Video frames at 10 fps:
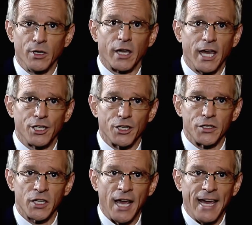
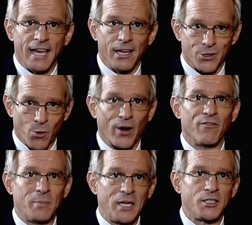Communications. He is
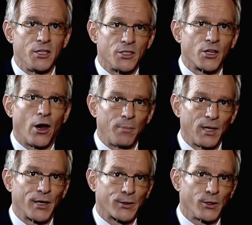one of BC's
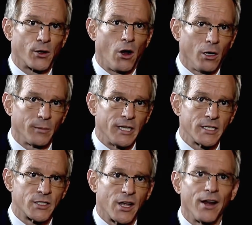top political
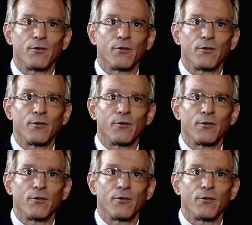columnists